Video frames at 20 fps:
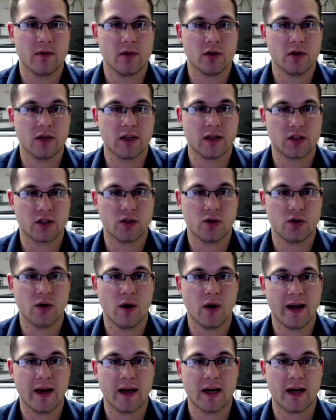you'll get two
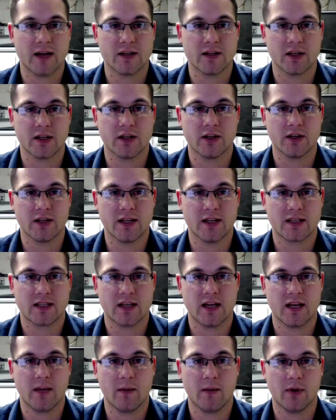icons on your
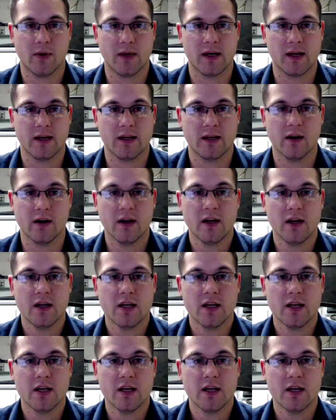desktop right here.